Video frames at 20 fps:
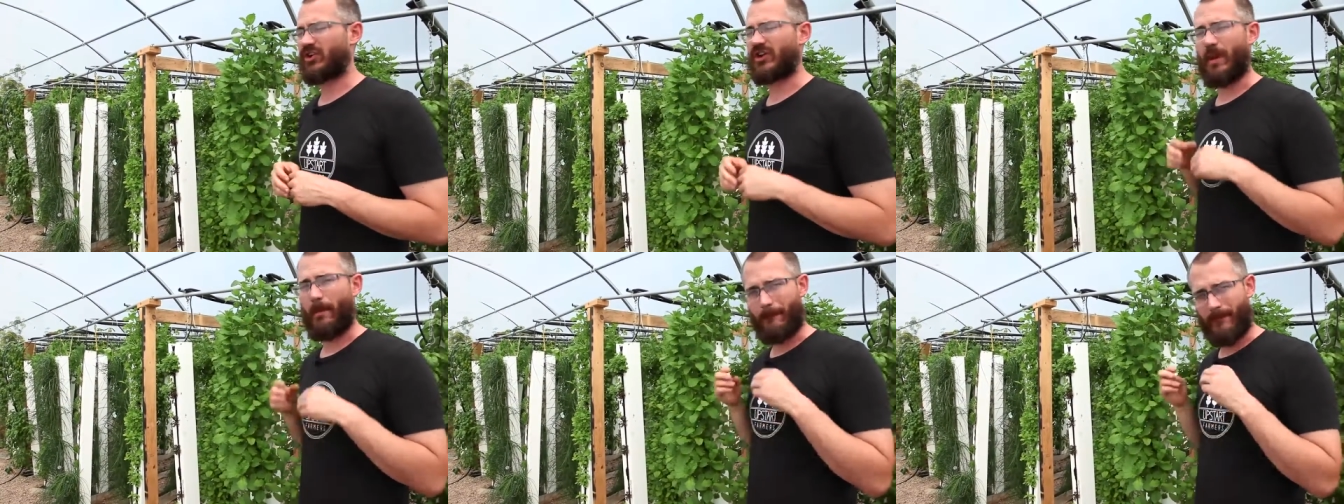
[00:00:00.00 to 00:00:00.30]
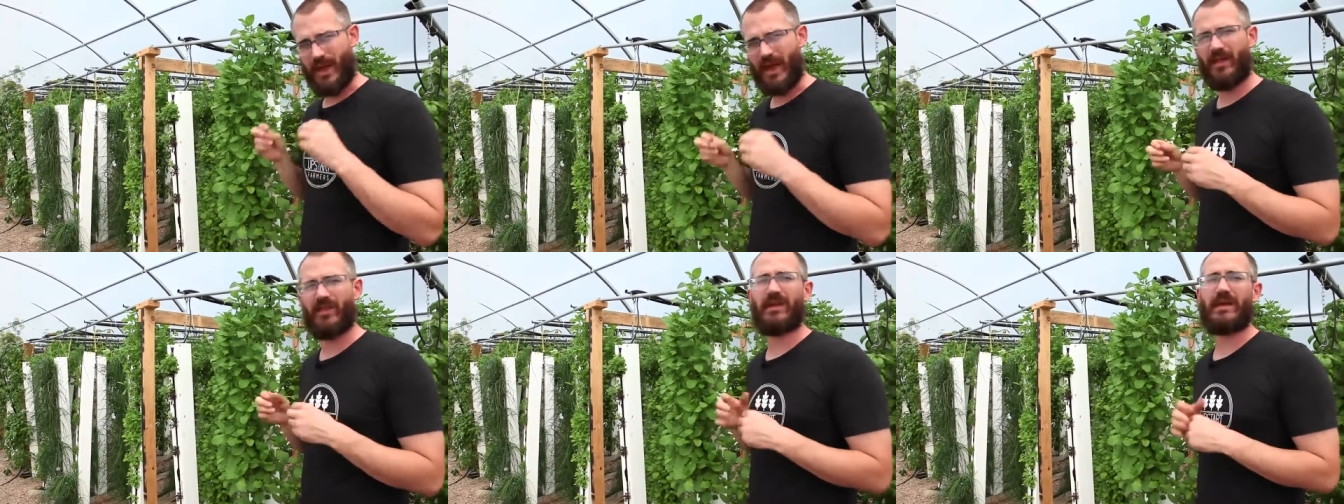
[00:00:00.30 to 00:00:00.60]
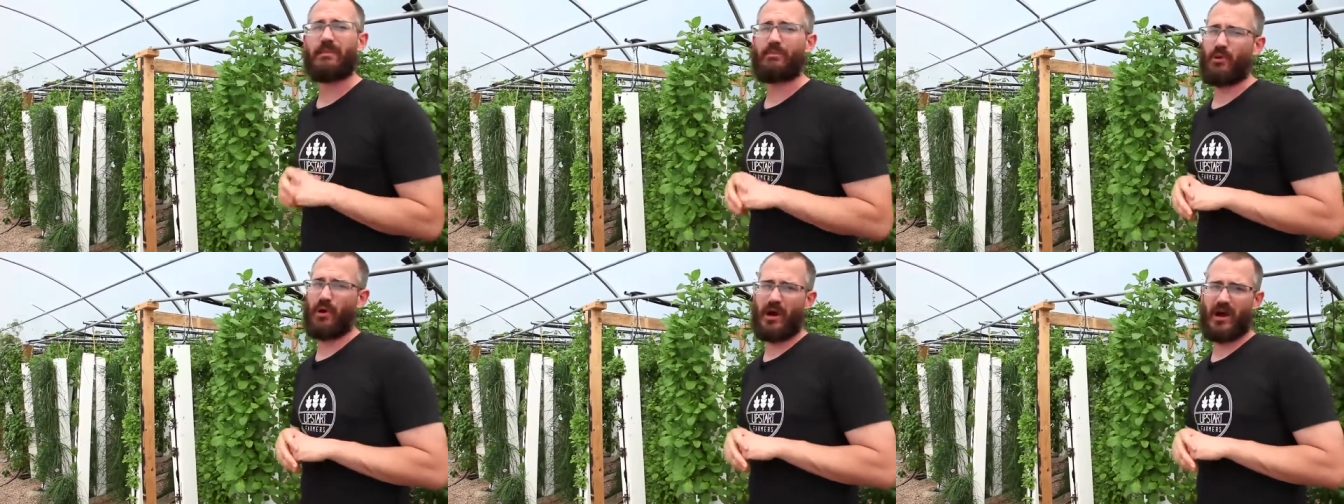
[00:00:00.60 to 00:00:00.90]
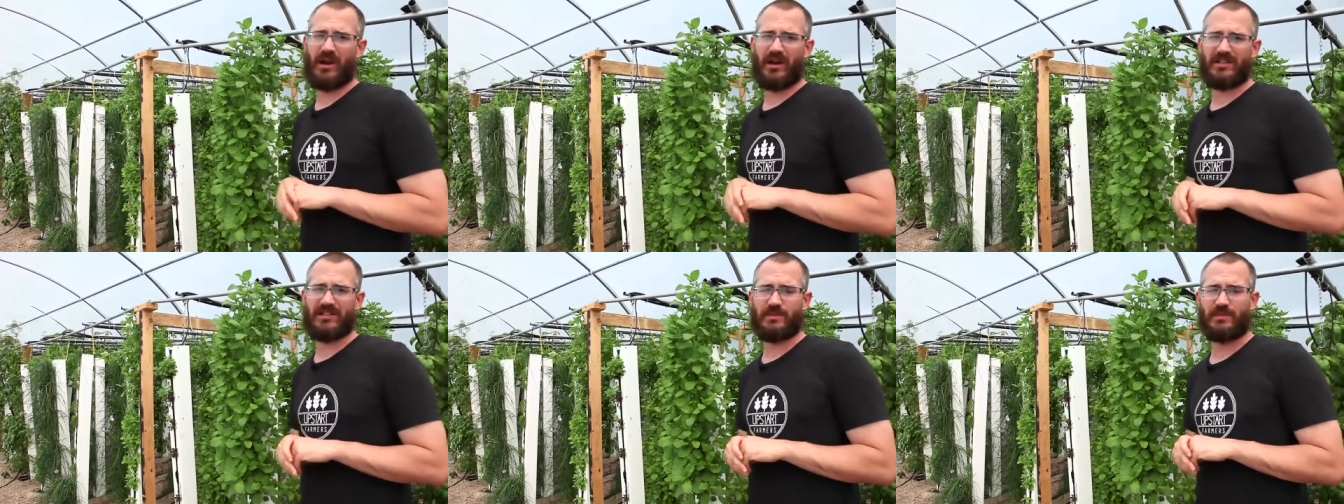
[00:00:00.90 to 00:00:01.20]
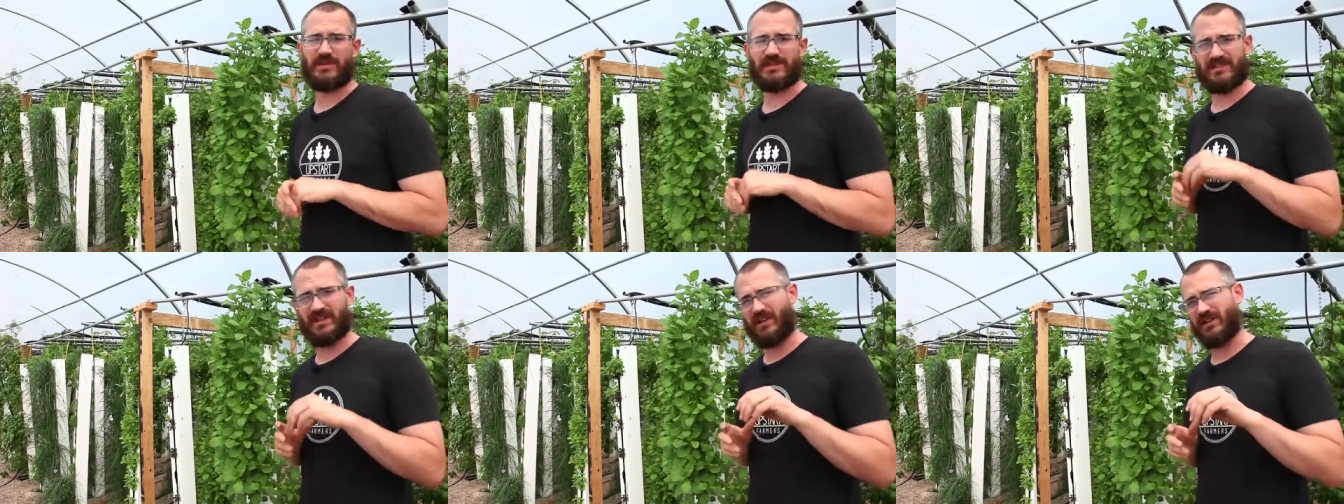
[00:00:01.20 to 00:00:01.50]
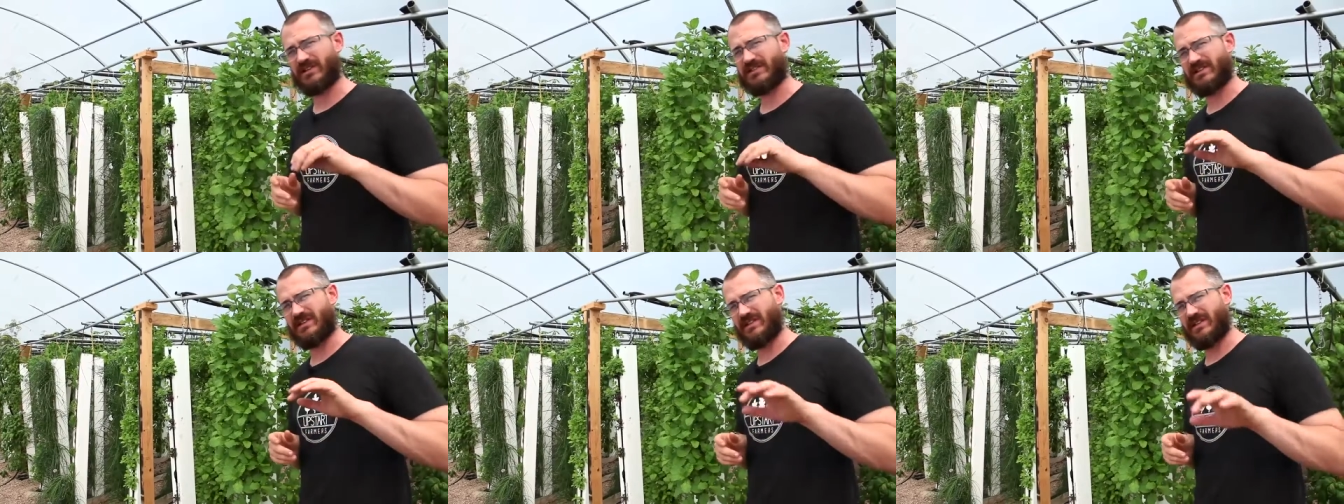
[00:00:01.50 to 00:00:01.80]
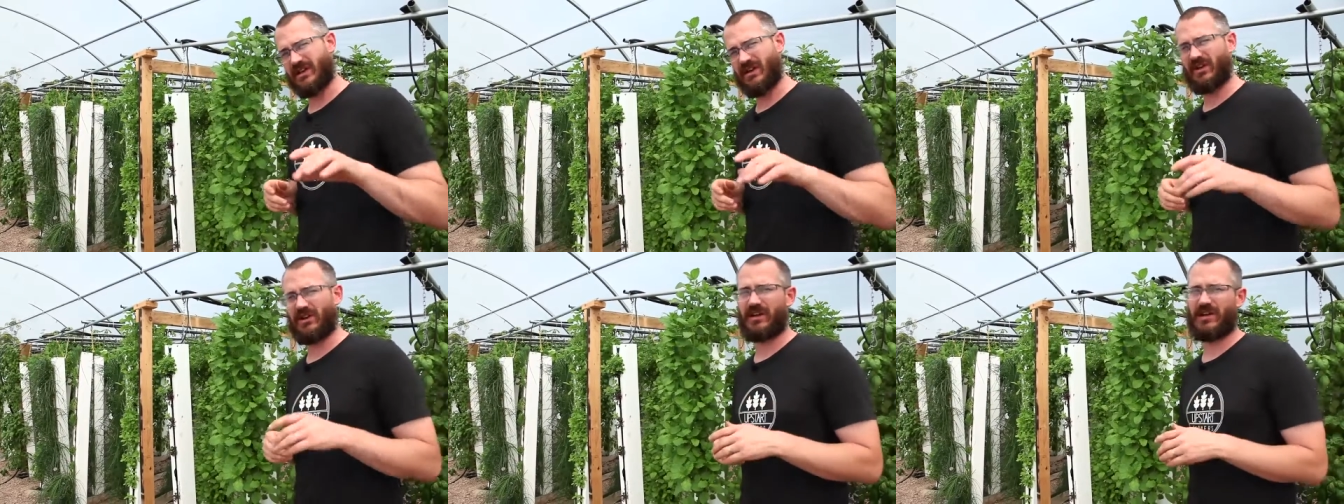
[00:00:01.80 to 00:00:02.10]
compelling product to be selling to
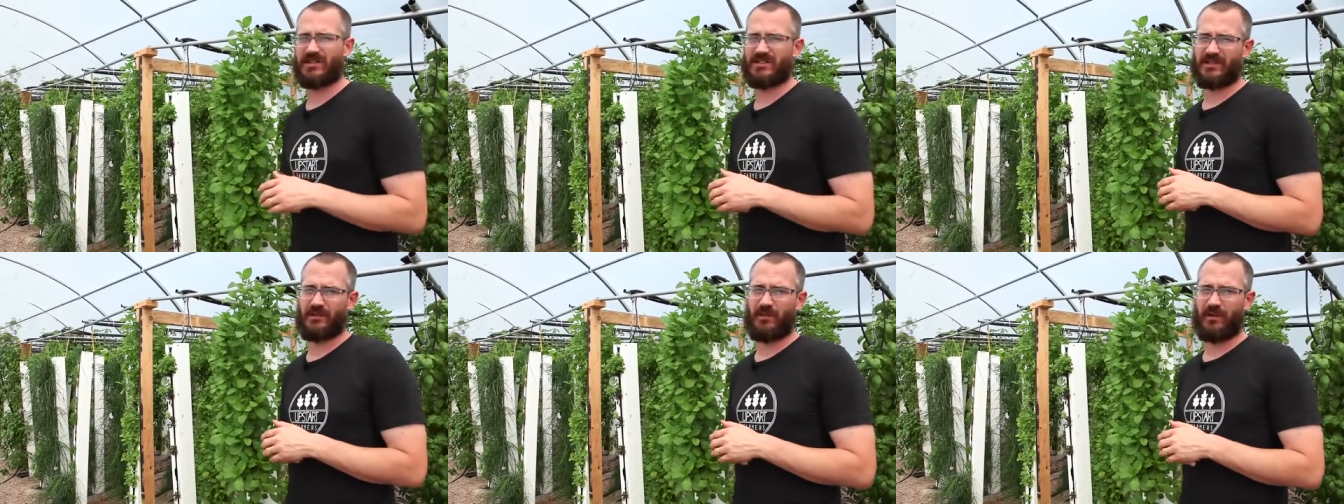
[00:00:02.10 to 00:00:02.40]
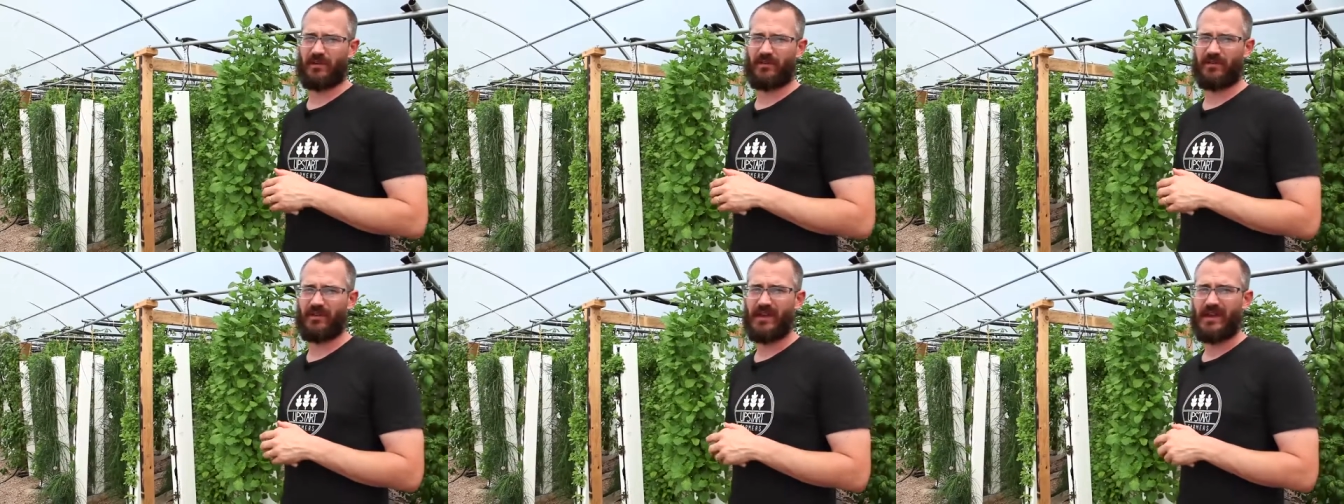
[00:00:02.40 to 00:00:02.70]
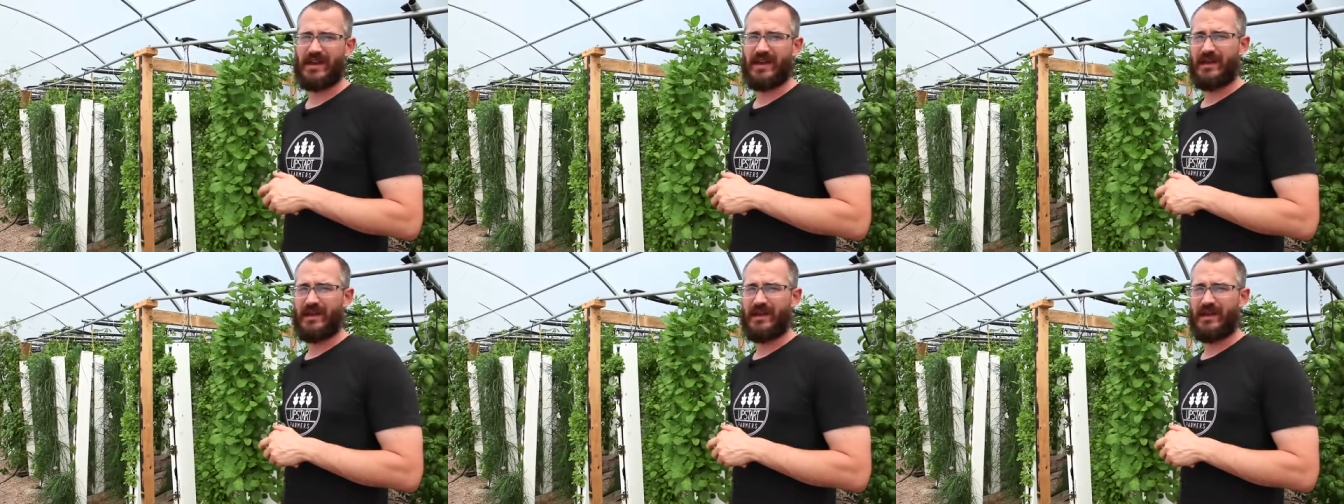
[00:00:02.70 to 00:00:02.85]
their customers.